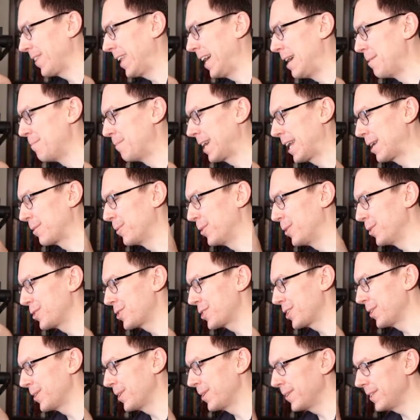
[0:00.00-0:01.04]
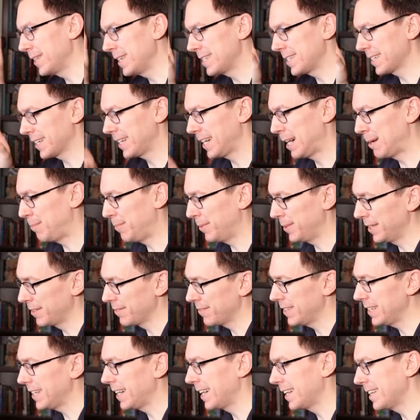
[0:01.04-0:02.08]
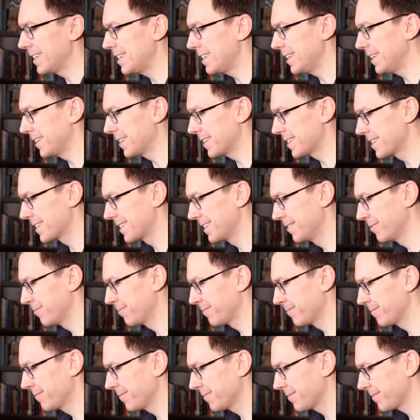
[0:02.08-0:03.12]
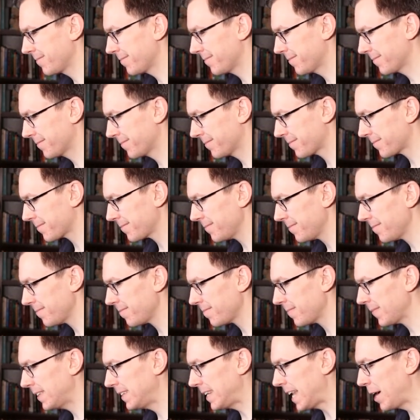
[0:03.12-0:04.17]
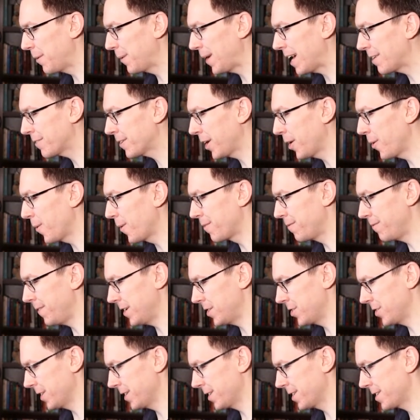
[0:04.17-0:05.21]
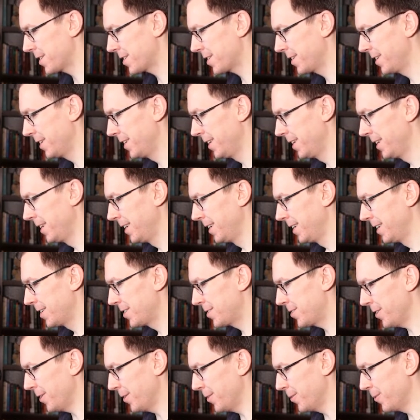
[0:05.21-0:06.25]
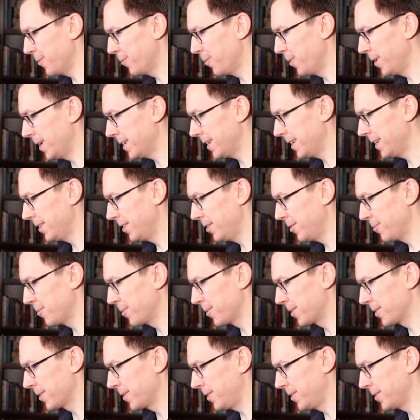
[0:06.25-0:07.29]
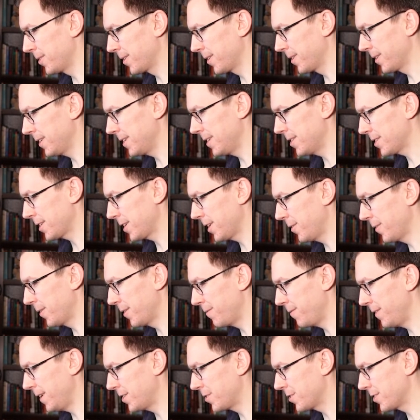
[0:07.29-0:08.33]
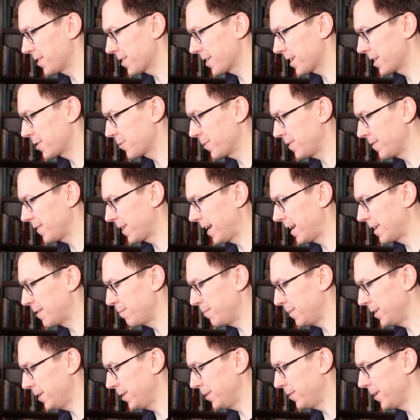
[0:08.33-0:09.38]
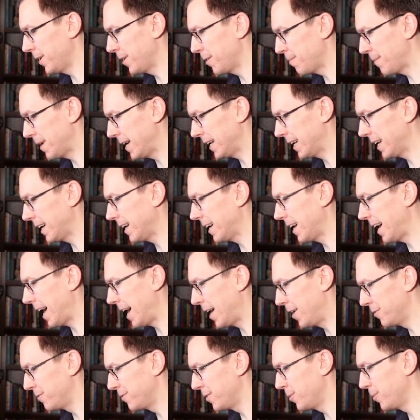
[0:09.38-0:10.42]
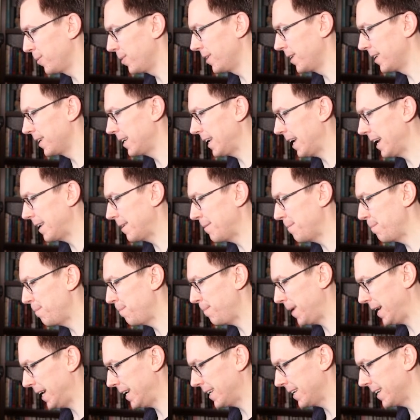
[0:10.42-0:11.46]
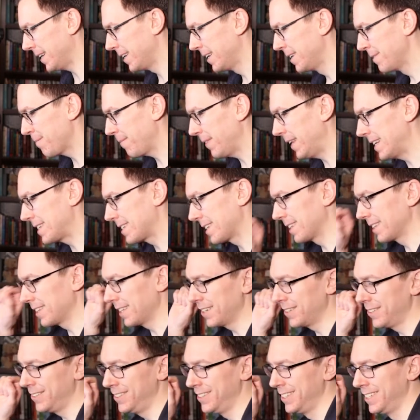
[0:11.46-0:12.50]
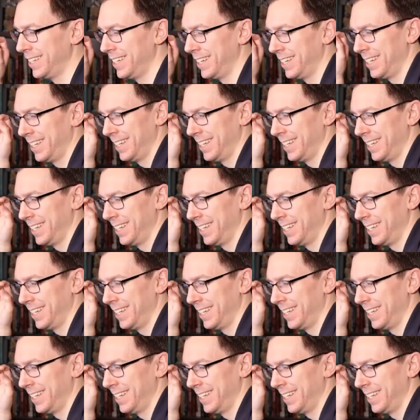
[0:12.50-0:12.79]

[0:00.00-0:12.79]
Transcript: um, but i will show you at least a couple of the ideas now we have coefficients. So, what in the world are these coefficients? Because we've got mu, omega, alpha 1, and beta. It's a little